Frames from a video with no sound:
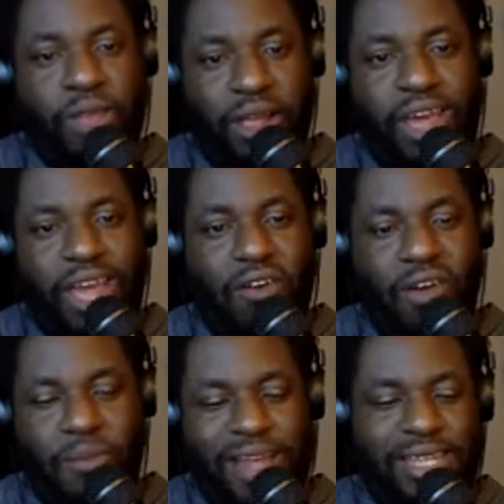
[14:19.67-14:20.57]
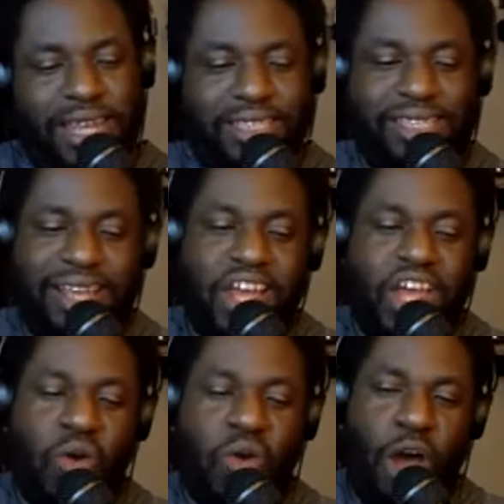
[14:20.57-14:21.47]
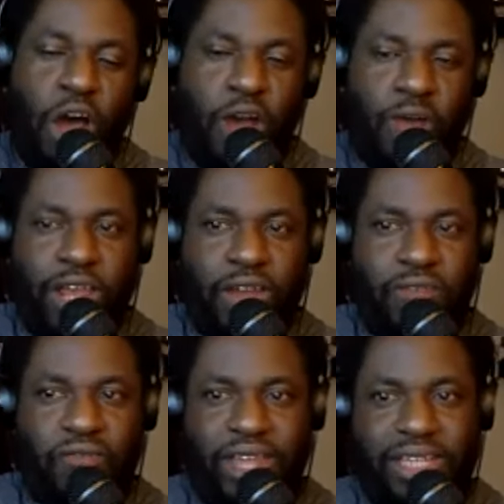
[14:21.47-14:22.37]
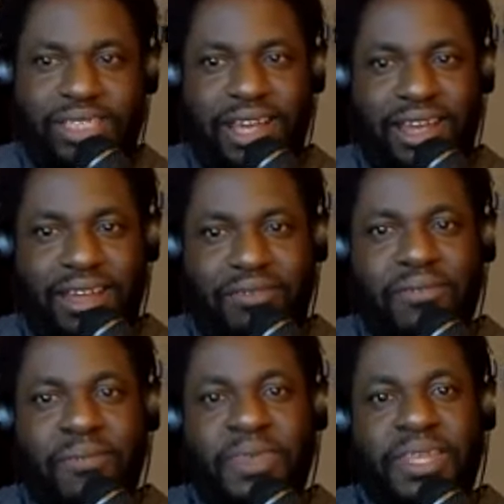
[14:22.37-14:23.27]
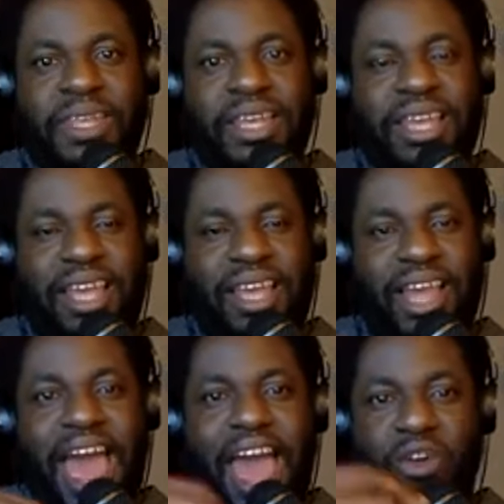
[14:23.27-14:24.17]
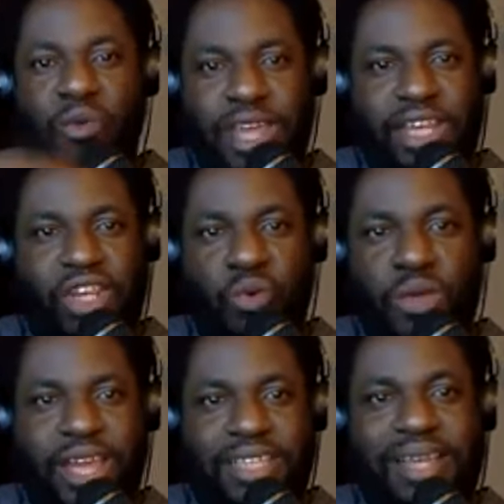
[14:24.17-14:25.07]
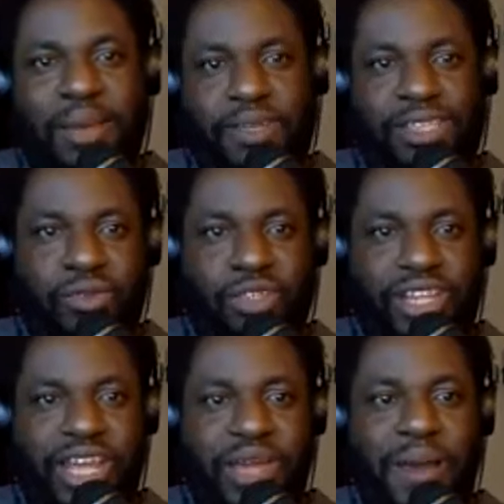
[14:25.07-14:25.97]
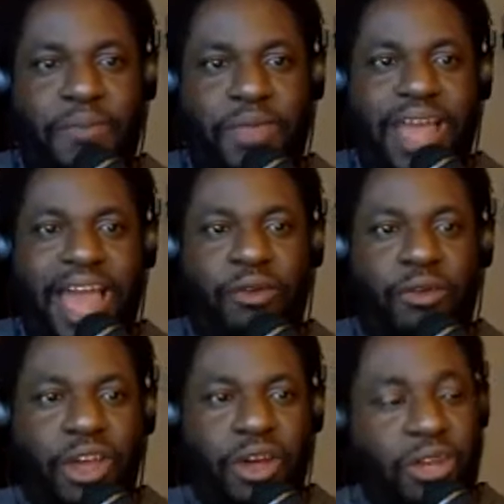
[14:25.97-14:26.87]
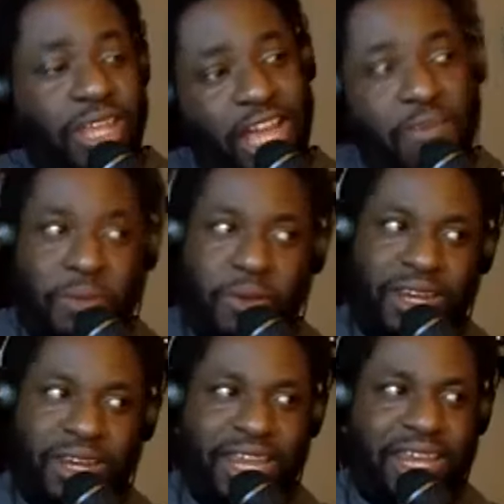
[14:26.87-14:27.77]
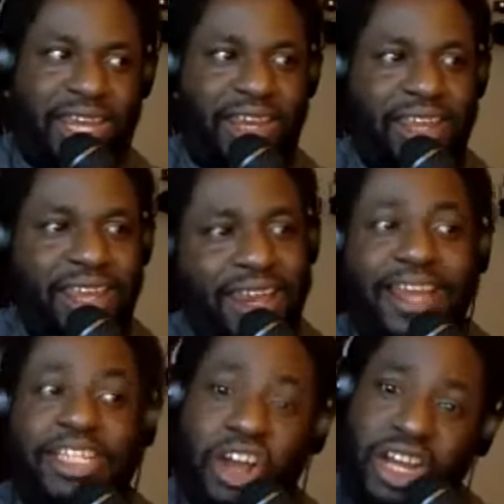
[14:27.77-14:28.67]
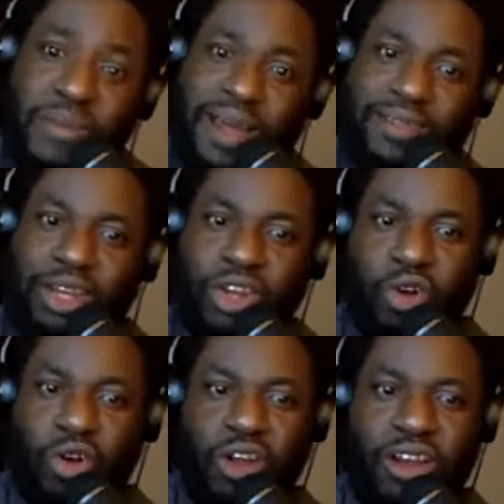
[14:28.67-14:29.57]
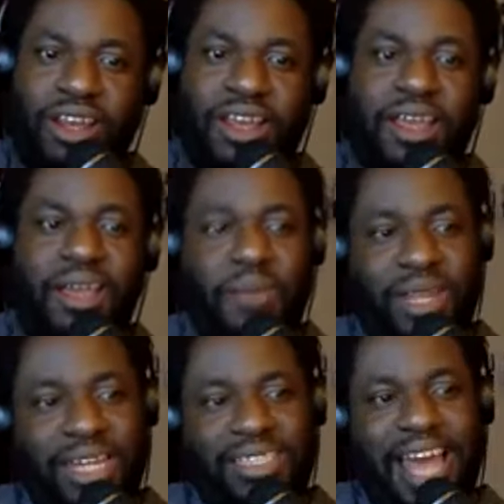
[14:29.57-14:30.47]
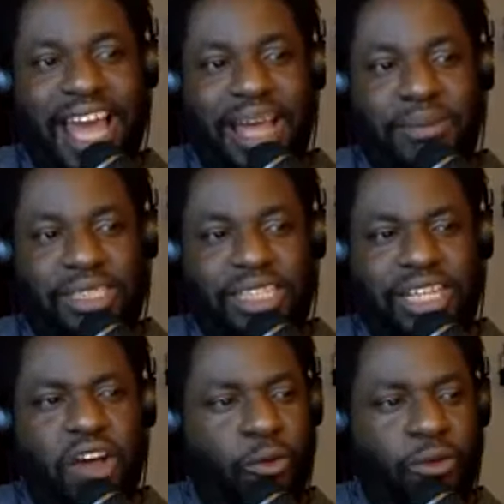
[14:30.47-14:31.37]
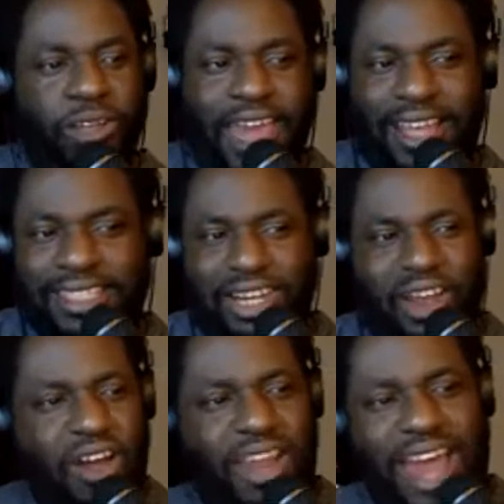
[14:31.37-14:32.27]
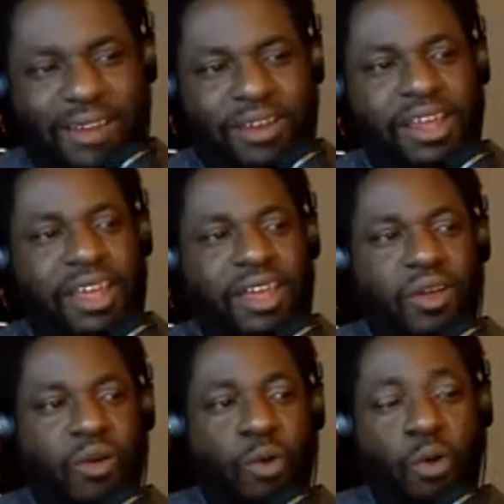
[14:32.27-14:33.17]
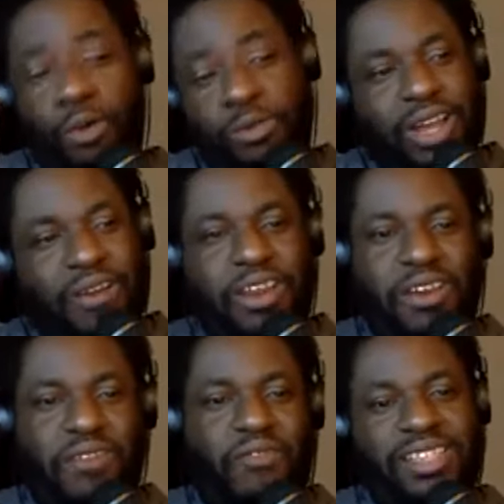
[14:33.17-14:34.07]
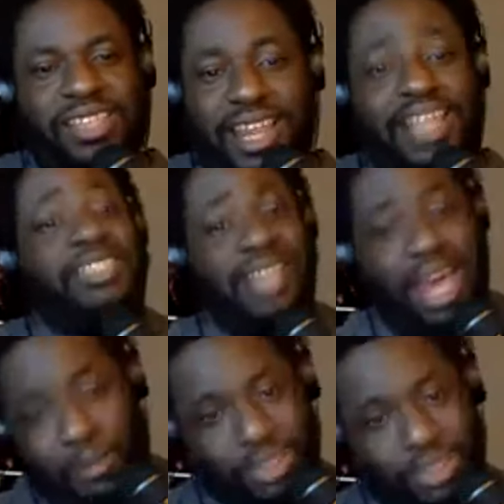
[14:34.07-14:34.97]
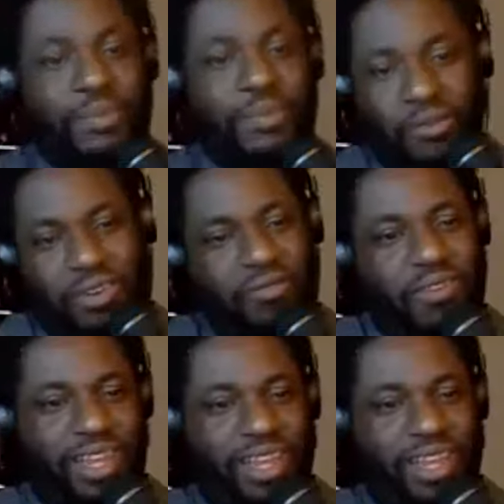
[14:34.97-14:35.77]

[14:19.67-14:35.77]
Mm. Okay, mm. going back to this, who are already on the fence of how do we do we accept this Christian hip hop thing? I don't know. The young people are digging it. They're talking about the Lord, but then this guy comes and says, "No, exit all out." Hmm. Well, we was already on the fence, and he just kind of pushed him over the fence.